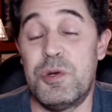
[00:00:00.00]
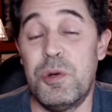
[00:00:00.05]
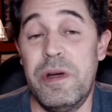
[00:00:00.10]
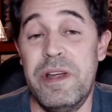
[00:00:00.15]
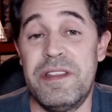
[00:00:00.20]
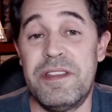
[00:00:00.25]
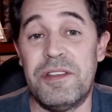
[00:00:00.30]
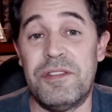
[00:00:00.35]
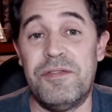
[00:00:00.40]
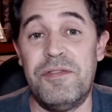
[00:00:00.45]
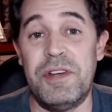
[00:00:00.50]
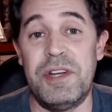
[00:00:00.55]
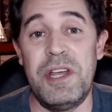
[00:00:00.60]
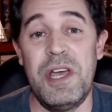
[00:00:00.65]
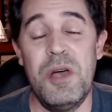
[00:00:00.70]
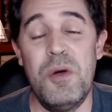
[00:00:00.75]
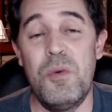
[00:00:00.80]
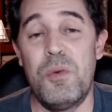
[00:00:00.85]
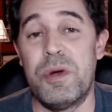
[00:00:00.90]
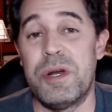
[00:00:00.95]
you enjoyed this
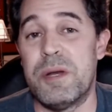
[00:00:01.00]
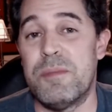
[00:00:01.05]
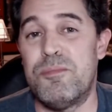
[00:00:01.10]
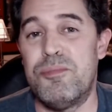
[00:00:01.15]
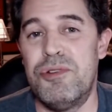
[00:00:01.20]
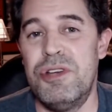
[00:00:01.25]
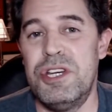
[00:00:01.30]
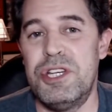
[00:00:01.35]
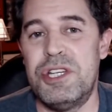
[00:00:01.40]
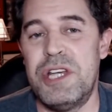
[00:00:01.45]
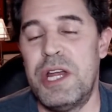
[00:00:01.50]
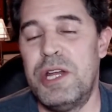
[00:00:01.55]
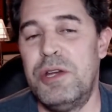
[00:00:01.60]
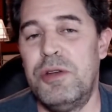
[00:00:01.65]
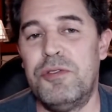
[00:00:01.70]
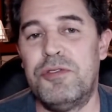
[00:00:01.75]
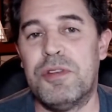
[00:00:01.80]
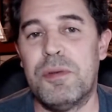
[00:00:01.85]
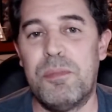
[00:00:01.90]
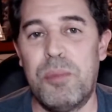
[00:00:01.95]
video, would appreciate
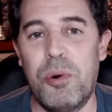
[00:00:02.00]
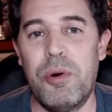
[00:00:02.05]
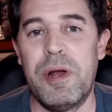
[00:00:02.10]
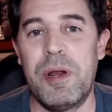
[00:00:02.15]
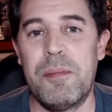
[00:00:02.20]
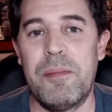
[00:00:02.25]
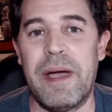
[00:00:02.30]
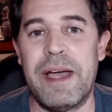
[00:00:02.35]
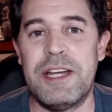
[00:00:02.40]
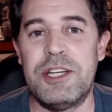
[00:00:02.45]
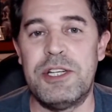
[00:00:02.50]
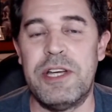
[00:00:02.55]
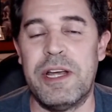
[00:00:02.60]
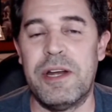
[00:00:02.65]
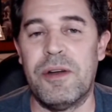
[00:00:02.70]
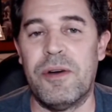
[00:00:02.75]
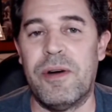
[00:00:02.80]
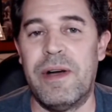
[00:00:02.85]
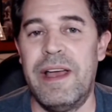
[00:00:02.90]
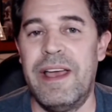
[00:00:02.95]
you supporting my
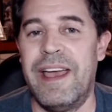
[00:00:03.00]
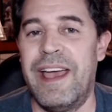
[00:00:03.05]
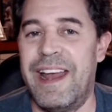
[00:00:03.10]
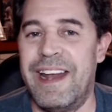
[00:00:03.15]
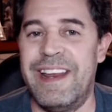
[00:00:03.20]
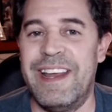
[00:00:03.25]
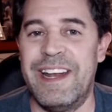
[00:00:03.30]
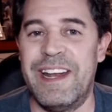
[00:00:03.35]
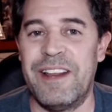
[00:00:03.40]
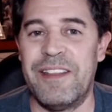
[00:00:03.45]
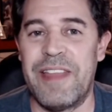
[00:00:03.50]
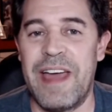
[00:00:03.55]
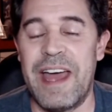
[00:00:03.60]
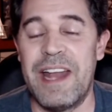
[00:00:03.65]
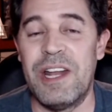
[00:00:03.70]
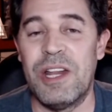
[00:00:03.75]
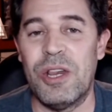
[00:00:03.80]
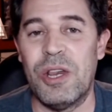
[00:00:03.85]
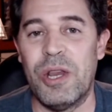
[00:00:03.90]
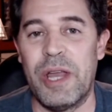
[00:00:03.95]
channel and hitting
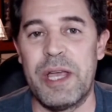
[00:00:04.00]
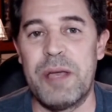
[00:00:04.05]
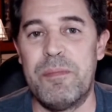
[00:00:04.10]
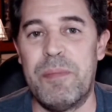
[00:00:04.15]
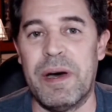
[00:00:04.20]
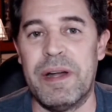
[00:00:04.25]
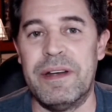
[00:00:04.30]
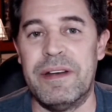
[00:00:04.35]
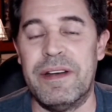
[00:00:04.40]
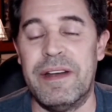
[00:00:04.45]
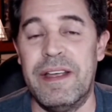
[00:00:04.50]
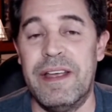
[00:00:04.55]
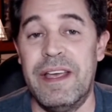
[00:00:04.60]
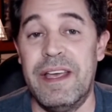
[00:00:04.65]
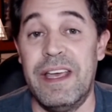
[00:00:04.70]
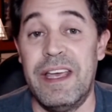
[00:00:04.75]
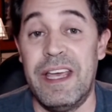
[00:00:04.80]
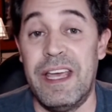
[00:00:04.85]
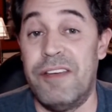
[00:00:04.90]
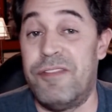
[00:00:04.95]
that like button.
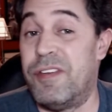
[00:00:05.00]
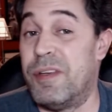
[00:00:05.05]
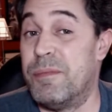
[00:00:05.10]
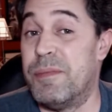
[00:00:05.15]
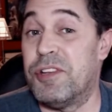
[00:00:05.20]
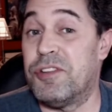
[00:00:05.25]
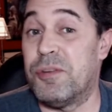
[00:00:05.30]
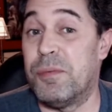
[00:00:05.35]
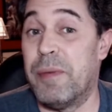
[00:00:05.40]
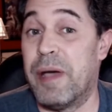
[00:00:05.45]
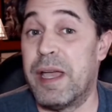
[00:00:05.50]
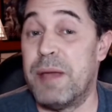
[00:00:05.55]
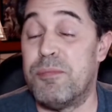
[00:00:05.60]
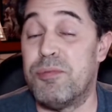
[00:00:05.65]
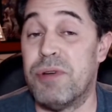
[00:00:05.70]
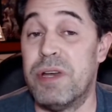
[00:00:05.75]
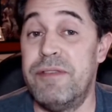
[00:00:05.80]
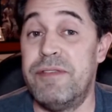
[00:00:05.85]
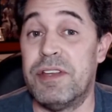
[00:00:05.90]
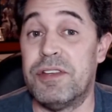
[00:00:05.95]
If you missed my
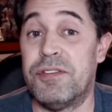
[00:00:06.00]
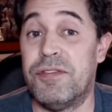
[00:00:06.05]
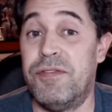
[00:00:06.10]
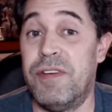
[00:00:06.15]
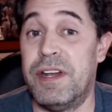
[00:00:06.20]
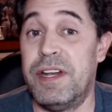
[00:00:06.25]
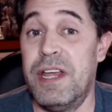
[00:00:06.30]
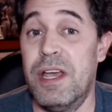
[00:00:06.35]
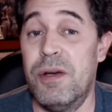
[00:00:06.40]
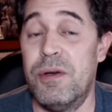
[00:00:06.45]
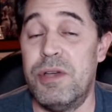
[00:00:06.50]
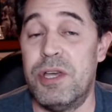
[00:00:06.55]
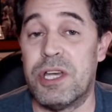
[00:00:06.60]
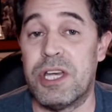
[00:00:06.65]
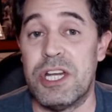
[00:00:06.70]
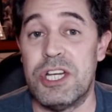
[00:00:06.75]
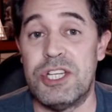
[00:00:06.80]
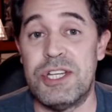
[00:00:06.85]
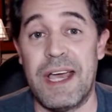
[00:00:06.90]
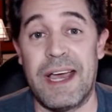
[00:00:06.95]
previous video, you
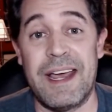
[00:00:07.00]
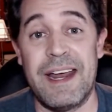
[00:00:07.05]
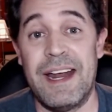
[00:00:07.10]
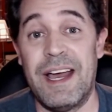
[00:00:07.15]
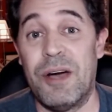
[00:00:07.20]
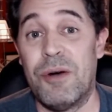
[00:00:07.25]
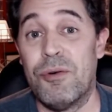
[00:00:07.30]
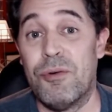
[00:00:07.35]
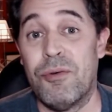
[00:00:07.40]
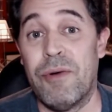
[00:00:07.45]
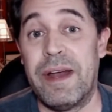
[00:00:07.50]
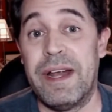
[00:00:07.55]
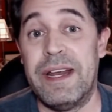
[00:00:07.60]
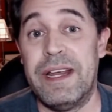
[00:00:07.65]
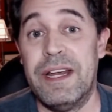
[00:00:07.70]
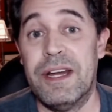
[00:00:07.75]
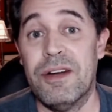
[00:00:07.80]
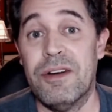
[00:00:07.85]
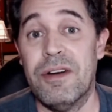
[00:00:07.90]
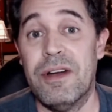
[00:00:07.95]
can check it out right
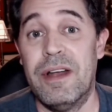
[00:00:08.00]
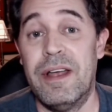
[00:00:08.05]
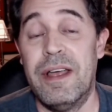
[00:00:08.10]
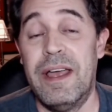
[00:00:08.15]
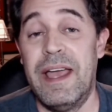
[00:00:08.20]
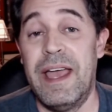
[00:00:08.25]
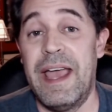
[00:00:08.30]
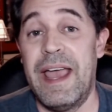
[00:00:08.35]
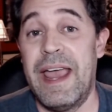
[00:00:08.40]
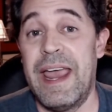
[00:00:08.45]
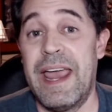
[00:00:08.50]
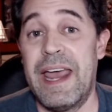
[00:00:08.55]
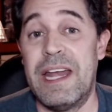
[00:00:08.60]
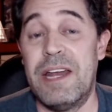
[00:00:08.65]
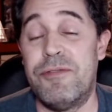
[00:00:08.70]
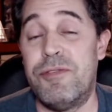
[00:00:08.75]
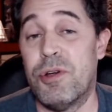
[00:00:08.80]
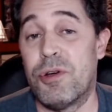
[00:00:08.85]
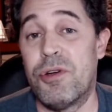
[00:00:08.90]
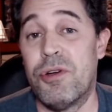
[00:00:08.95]
here.
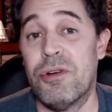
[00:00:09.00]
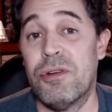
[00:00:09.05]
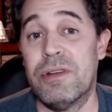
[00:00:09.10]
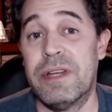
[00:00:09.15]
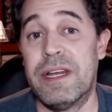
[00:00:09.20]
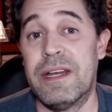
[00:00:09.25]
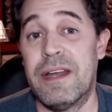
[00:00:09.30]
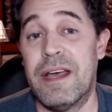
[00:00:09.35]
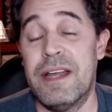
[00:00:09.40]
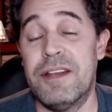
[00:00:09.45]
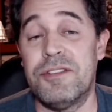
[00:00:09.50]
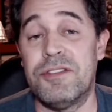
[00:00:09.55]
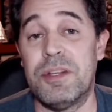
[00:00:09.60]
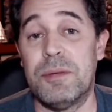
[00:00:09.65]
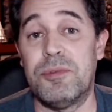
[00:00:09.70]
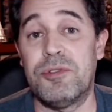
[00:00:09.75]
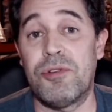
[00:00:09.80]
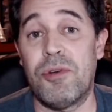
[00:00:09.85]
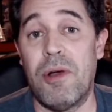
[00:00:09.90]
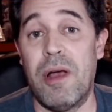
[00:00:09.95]
And if you're currently not
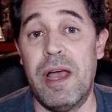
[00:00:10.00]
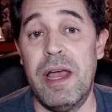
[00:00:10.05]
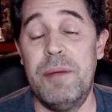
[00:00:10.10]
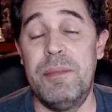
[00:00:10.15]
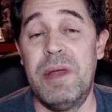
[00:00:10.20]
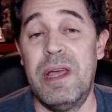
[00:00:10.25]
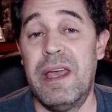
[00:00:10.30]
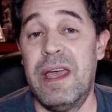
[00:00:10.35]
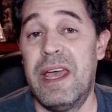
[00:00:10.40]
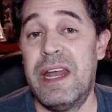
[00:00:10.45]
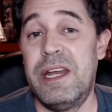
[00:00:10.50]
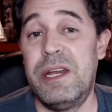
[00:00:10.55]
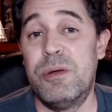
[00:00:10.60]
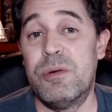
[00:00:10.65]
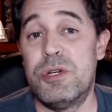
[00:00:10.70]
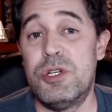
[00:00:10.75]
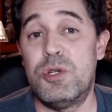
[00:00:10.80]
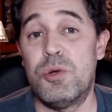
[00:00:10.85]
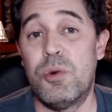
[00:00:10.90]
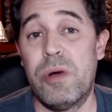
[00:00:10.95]
subscribed and
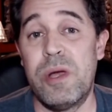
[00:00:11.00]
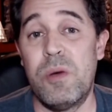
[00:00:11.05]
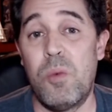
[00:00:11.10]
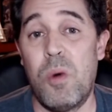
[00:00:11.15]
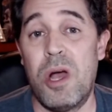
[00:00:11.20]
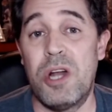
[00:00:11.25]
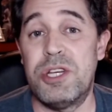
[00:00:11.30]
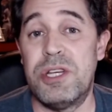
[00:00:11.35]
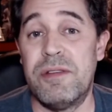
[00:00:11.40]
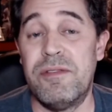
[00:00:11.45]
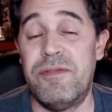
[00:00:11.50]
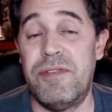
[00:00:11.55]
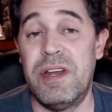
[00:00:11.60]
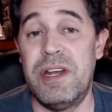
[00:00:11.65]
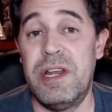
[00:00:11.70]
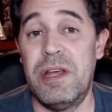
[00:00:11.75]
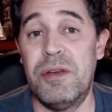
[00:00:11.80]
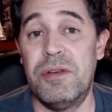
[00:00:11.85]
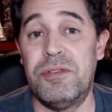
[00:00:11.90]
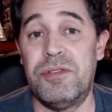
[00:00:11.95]
you enjoy watching
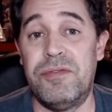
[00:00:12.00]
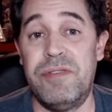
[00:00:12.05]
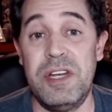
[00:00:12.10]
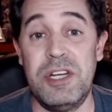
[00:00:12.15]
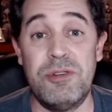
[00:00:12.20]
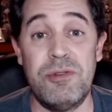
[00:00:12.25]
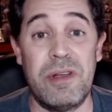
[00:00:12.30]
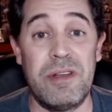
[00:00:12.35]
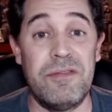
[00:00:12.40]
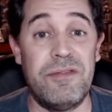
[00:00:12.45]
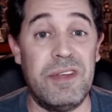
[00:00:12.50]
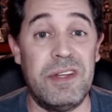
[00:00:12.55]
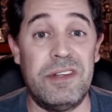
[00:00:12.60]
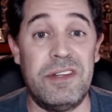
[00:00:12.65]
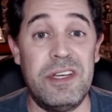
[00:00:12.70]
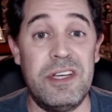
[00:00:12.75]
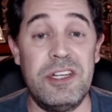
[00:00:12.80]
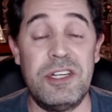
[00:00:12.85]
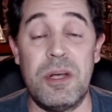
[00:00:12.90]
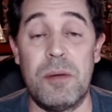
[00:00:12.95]
videos featuring
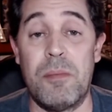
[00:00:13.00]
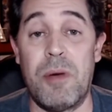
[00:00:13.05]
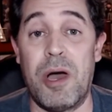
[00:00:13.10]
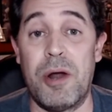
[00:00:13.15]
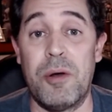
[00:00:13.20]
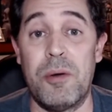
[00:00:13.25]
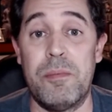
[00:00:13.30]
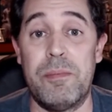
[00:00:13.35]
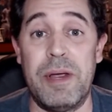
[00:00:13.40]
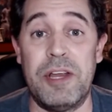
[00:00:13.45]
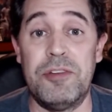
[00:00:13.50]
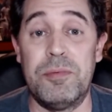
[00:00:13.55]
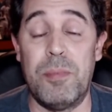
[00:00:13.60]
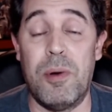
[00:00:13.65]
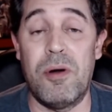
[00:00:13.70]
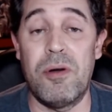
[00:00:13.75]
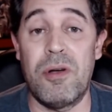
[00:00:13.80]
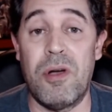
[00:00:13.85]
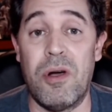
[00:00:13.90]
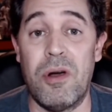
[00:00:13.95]
vintage and modern
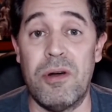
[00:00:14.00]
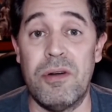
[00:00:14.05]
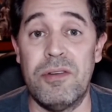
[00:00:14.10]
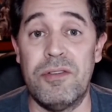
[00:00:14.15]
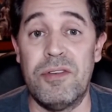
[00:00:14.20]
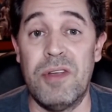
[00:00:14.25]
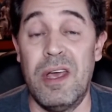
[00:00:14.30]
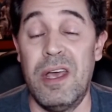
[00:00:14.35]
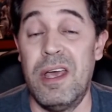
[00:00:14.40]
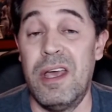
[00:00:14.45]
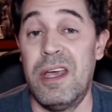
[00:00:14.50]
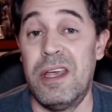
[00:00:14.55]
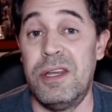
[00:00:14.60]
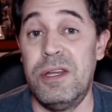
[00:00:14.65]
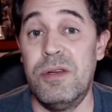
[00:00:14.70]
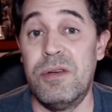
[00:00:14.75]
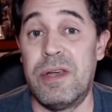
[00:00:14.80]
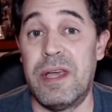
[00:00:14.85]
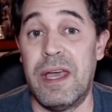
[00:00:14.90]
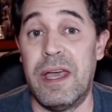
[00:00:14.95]
baseball cards,
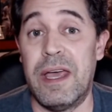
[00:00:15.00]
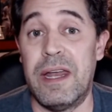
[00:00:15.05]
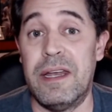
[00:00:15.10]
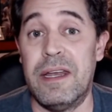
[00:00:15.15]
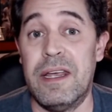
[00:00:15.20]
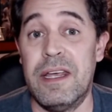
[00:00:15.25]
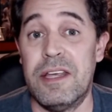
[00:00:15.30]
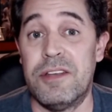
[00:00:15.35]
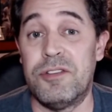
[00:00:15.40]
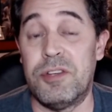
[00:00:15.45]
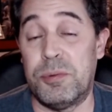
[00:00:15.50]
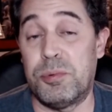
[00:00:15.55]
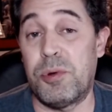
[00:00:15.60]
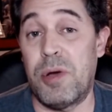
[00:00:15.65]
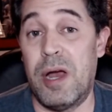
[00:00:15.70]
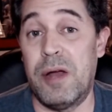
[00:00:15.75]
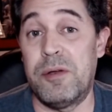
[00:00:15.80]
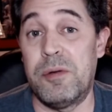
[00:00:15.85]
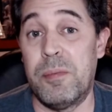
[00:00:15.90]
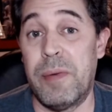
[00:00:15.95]
you can
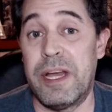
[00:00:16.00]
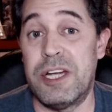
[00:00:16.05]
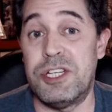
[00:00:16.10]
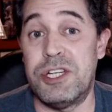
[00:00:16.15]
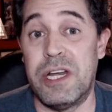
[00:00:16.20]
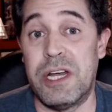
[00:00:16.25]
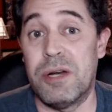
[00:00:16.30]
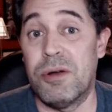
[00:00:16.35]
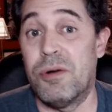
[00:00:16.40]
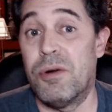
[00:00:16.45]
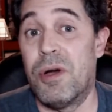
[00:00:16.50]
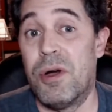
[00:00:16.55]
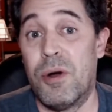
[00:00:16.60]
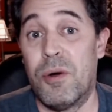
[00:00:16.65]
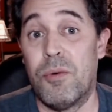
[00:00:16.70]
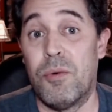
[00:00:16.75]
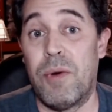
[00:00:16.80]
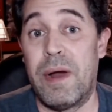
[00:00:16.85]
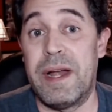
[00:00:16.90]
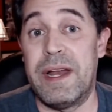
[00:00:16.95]
subscribe to my channel
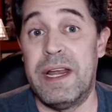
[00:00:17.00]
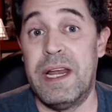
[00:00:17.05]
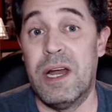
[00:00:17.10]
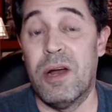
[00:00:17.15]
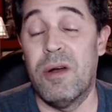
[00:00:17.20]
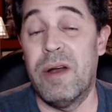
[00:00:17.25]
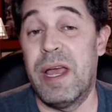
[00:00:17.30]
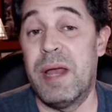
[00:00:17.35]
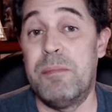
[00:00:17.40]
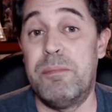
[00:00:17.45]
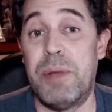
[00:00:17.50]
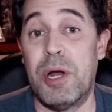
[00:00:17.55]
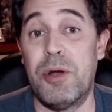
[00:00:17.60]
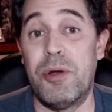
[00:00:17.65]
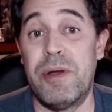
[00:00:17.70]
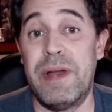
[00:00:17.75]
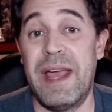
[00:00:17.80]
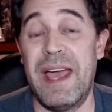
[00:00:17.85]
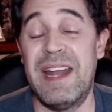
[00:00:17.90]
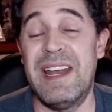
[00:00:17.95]
right here. And
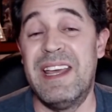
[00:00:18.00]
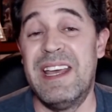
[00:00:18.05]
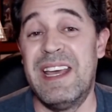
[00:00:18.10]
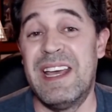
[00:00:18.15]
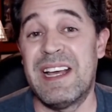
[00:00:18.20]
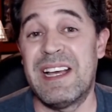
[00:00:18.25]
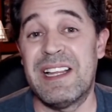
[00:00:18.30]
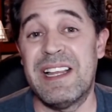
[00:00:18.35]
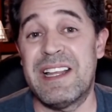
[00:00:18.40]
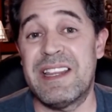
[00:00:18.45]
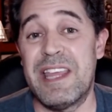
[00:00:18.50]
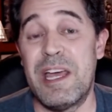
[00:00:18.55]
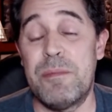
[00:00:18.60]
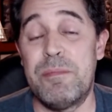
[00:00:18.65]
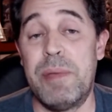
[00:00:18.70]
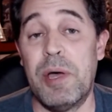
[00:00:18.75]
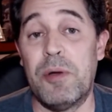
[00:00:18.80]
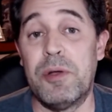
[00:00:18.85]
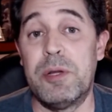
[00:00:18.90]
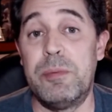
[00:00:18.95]
better yet, click
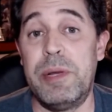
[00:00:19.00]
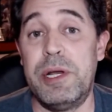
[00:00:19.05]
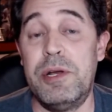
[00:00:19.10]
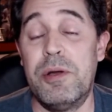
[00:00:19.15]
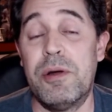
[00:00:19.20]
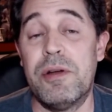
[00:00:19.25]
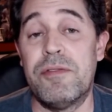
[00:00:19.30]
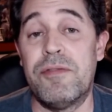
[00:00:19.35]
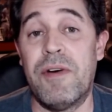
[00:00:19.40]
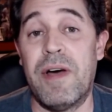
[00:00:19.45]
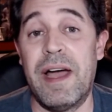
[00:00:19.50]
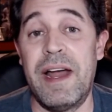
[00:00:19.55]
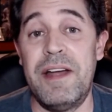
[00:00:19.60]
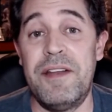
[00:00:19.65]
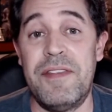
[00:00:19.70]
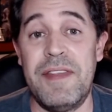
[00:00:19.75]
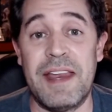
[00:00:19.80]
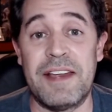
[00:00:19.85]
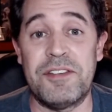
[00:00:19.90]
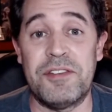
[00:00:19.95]
that bell to be
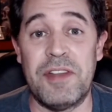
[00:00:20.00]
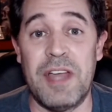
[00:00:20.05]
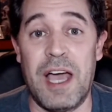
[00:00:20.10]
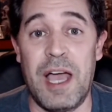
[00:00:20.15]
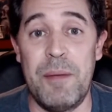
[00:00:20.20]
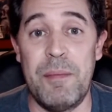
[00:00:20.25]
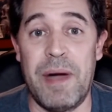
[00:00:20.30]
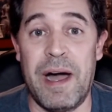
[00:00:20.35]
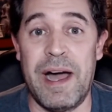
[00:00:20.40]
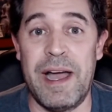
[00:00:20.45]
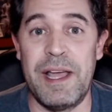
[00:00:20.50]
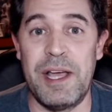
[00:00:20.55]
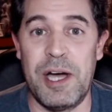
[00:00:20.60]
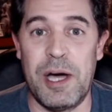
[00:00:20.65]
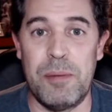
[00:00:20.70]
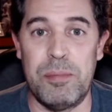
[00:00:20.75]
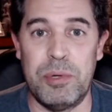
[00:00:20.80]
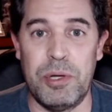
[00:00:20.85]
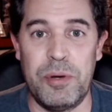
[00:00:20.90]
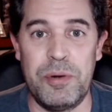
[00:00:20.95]
notified next time I
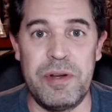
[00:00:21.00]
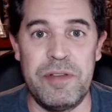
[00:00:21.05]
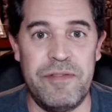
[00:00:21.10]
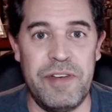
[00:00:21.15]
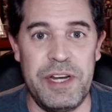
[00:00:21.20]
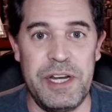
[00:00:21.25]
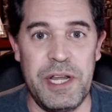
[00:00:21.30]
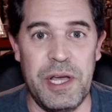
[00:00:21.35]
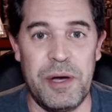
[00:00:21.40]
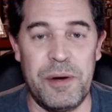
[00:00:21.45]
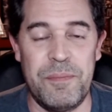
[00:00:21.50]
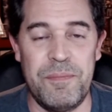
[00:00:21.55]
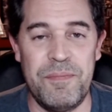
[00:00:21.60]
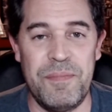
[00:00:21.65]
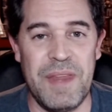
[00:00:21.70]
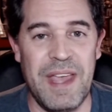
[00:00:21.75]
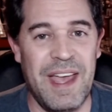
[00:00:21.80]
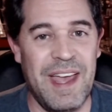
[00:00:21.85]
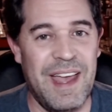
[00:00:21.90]
upload a video.